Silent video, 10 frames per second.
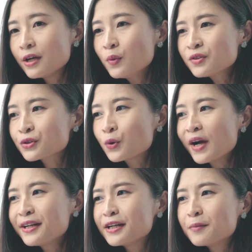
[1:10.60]
It was
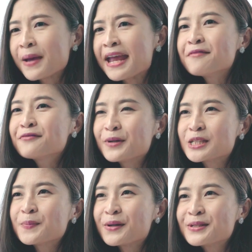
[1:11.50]
quite a painful
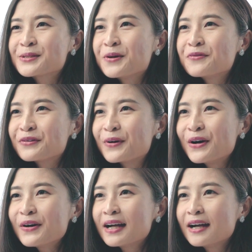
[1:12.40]
experience
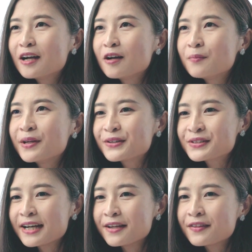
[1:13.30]
overall
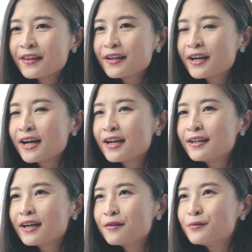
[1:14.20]
because I think
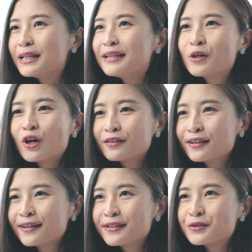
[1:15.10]
I really
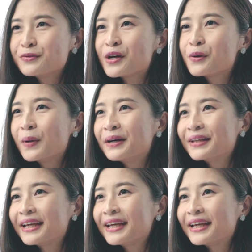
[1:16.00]
not do very well